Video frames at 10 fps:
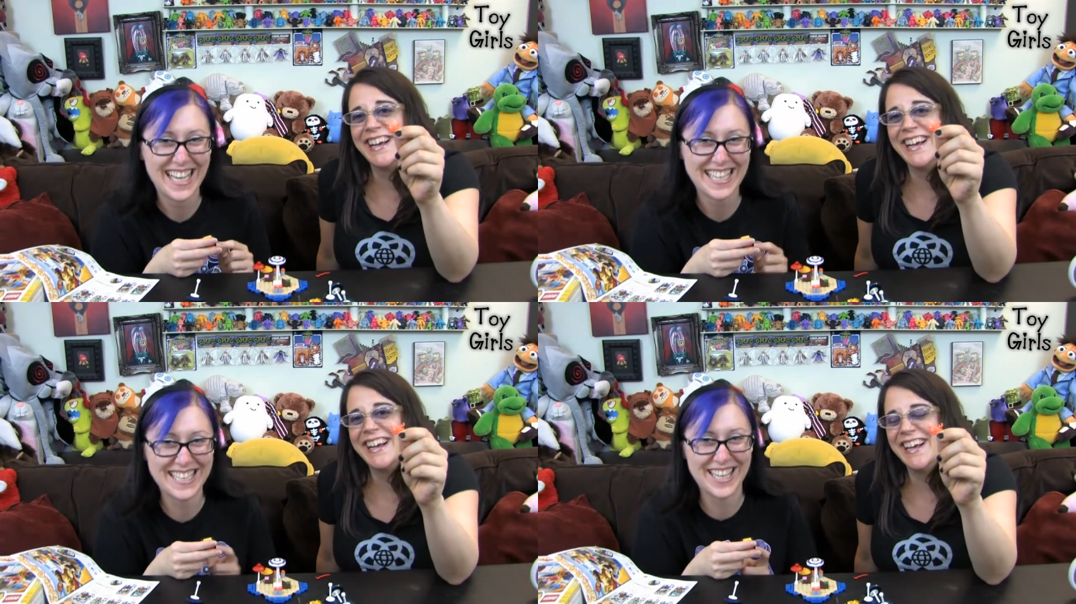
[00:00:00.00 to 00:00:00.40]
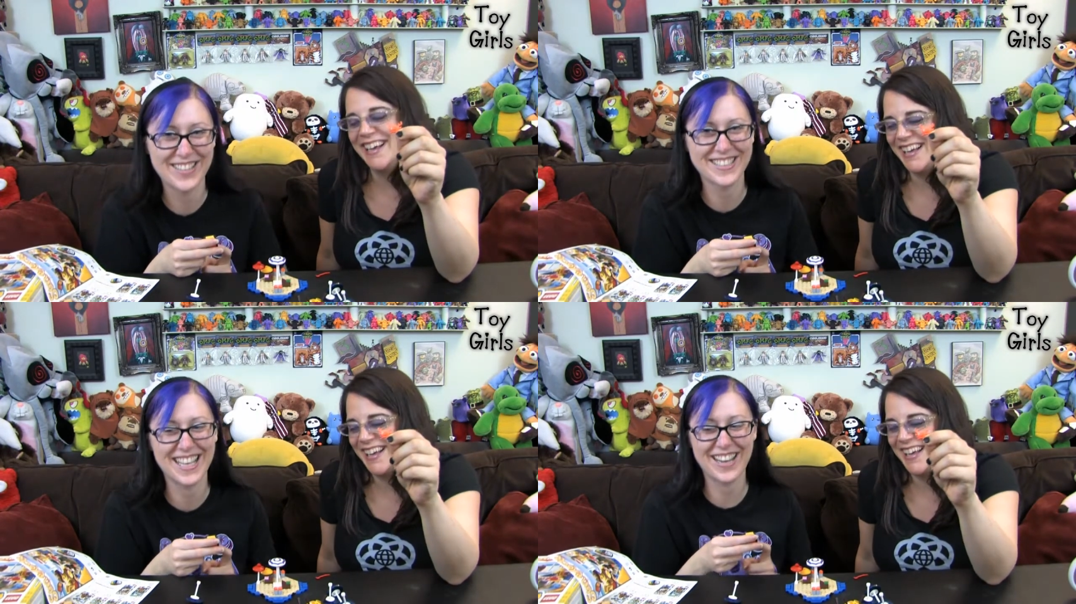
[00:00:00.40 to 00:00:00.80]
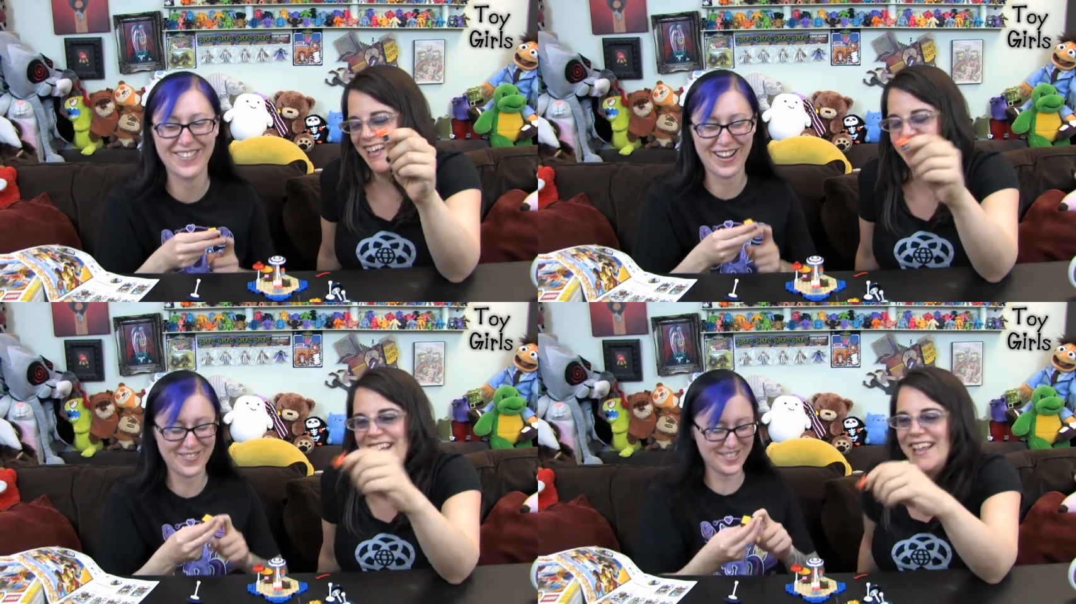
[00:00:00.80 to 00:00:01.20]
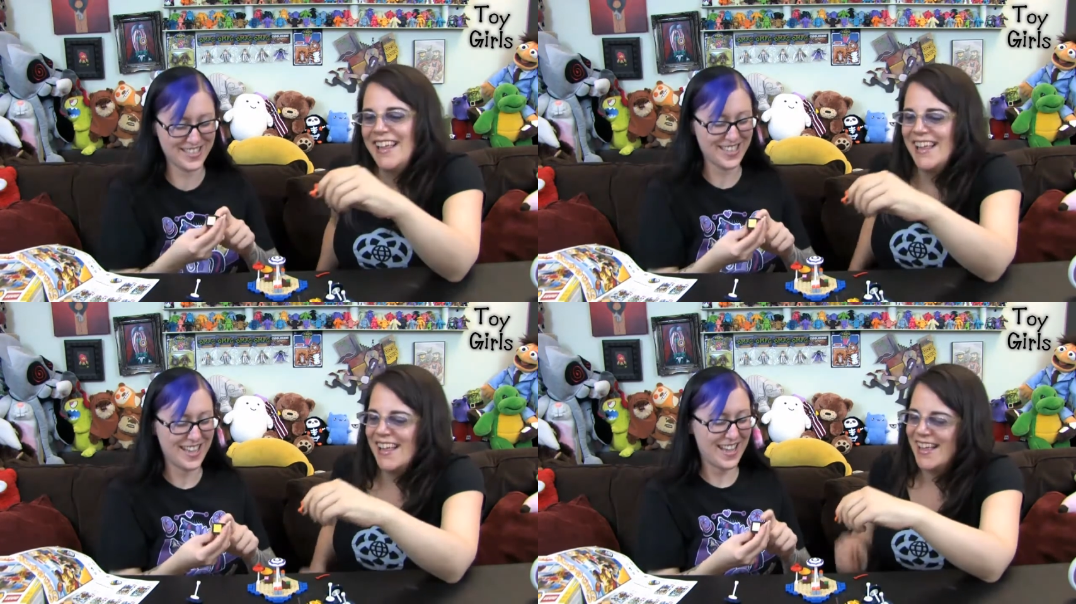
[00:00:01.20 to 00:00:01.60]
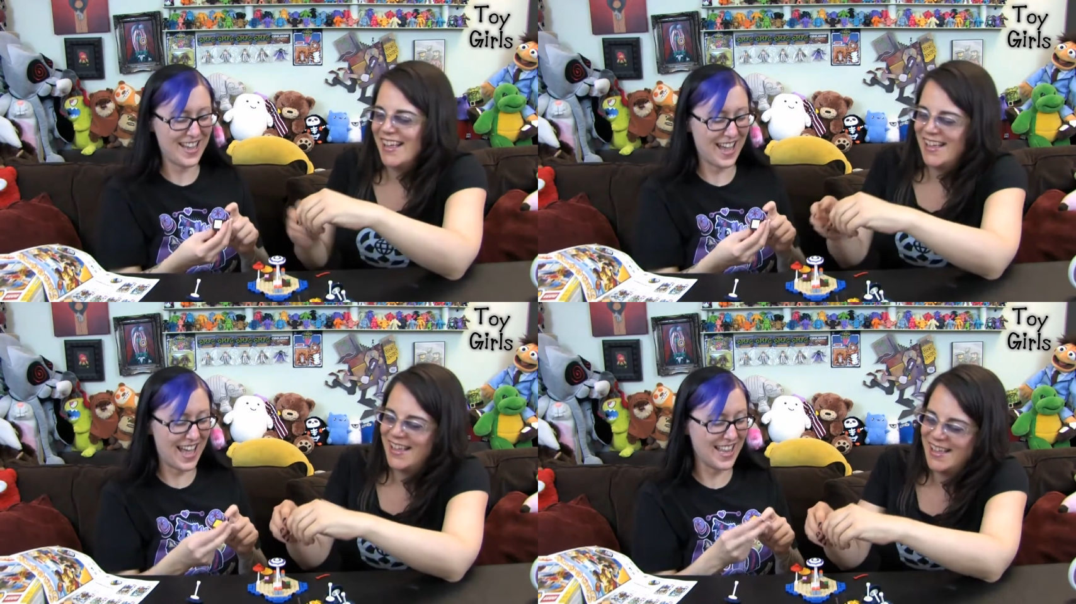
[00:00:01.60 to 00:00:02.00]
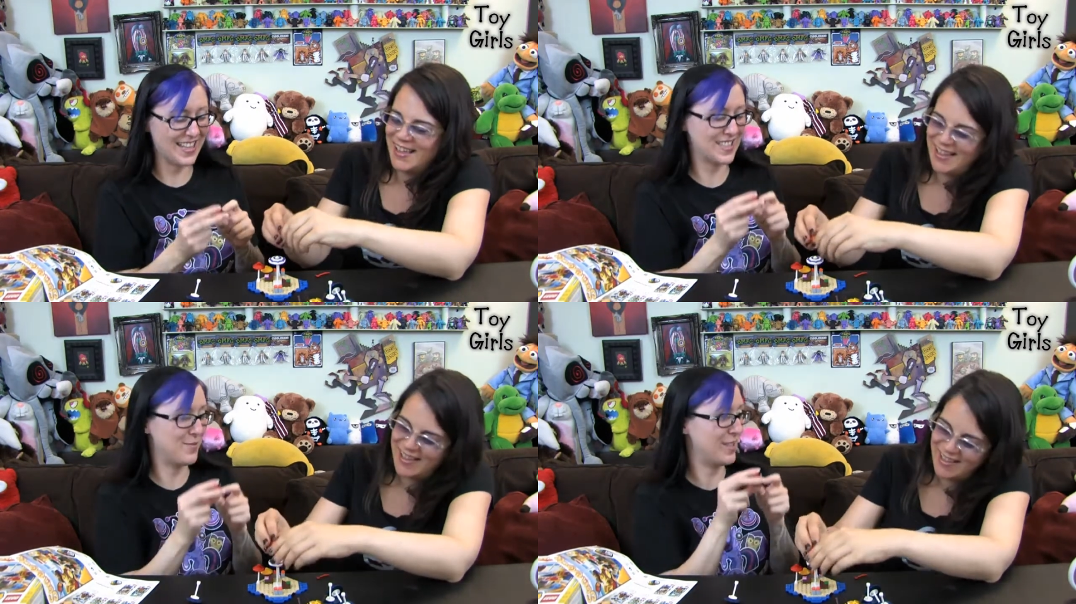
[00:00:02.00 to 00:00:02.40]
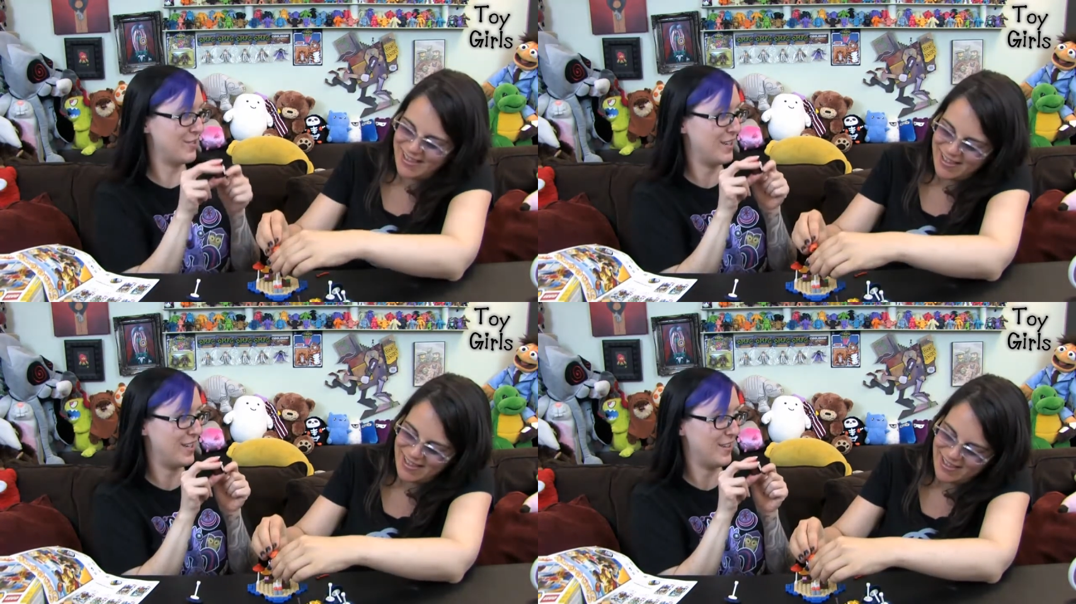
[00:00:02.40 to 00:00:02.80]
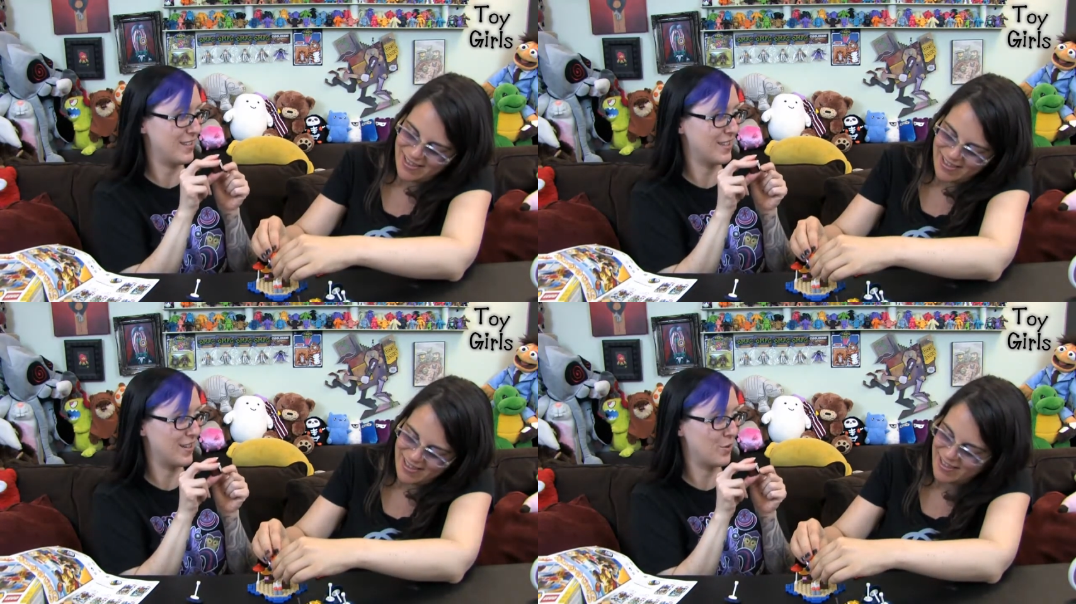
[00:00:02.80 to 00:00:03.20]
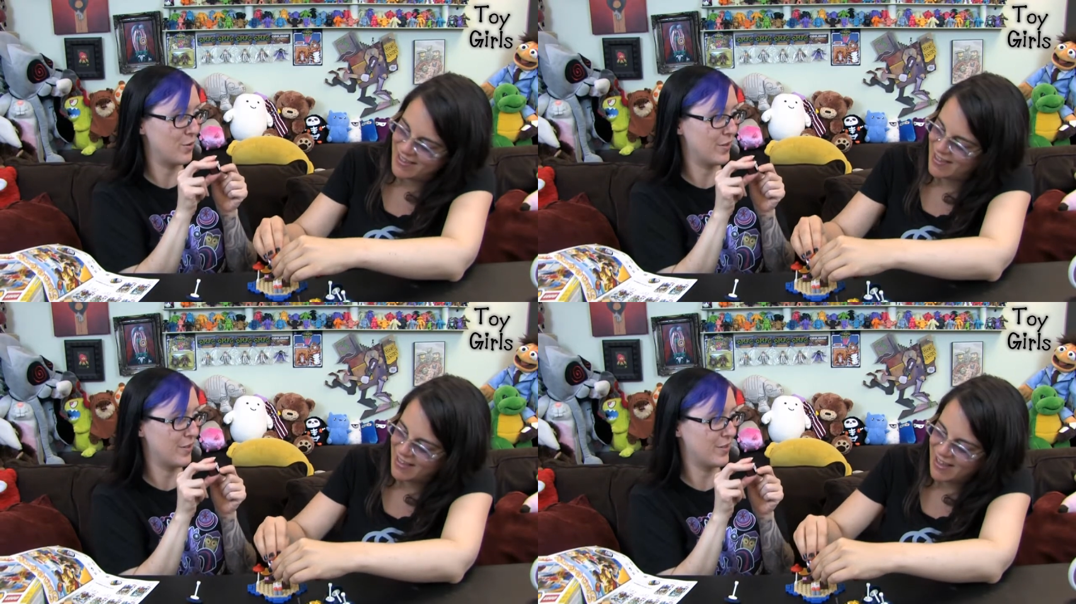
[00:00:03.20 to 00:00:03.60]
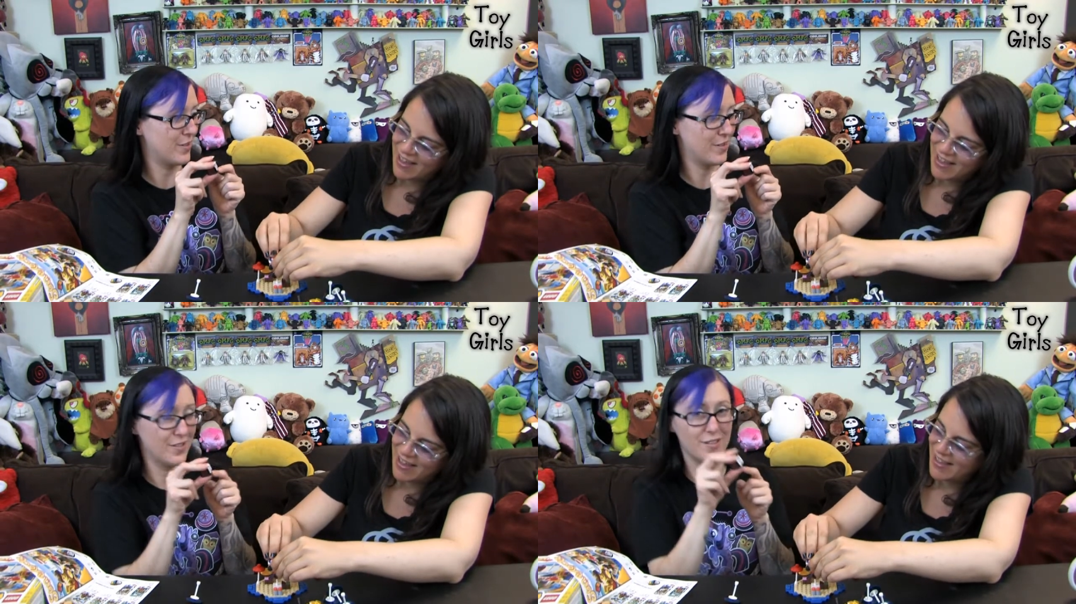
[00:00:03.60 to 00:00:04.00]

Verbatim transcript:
Speaker 1: Sarah's got crabs. I like this piece right here. It's got a cool little yeah.